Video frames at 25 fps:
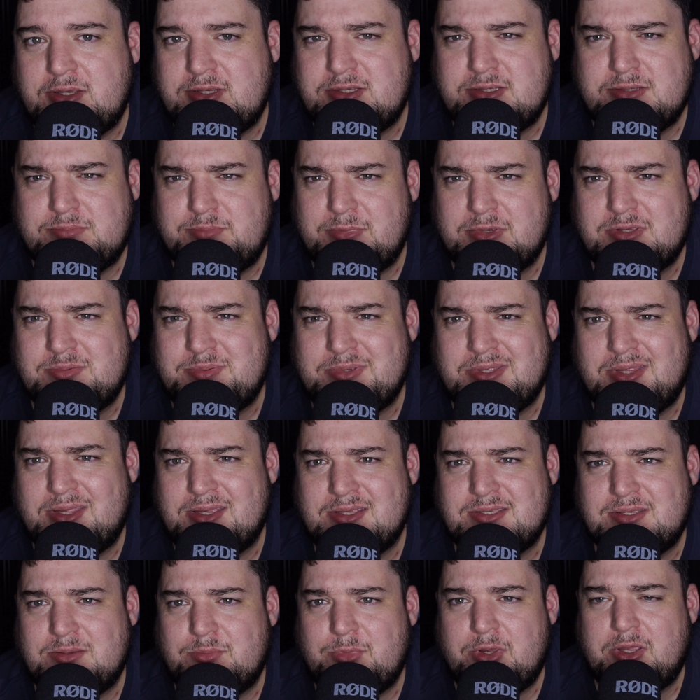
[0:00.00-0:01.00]
he must be
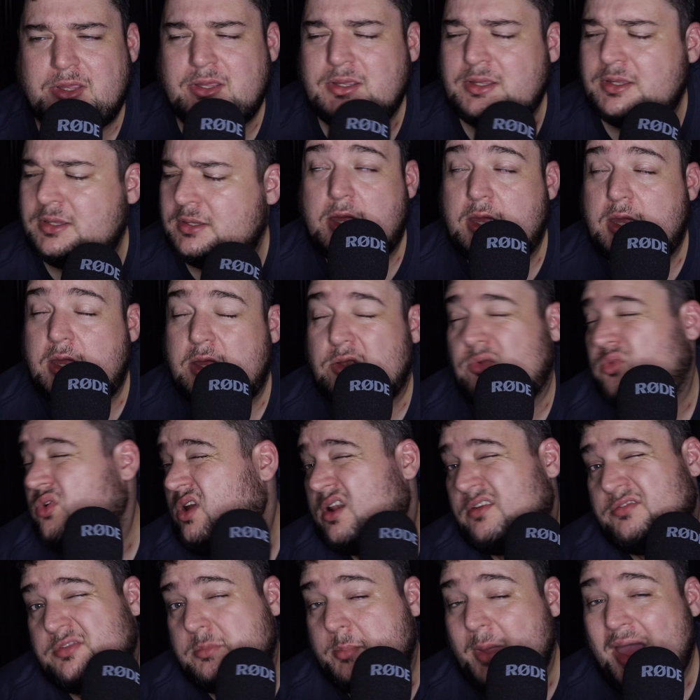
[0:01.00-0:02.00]
there somewhere. And
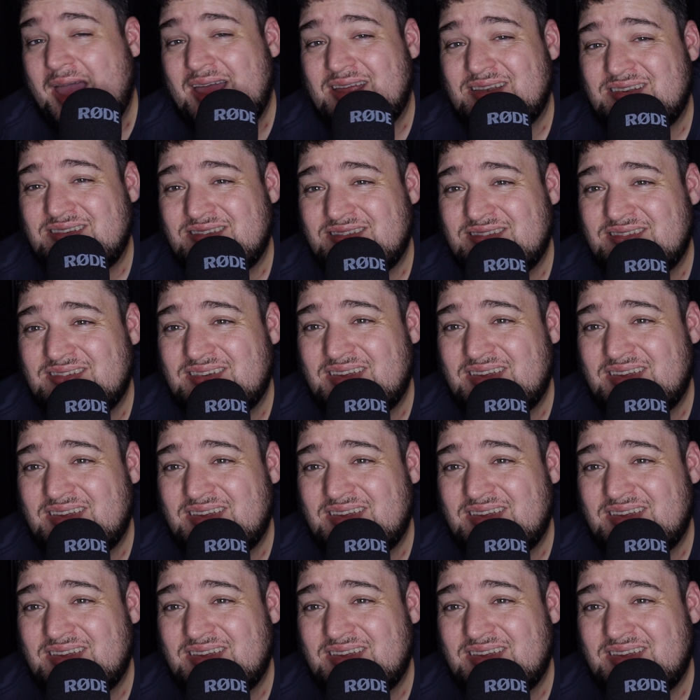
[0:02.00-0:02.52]
right off the bat,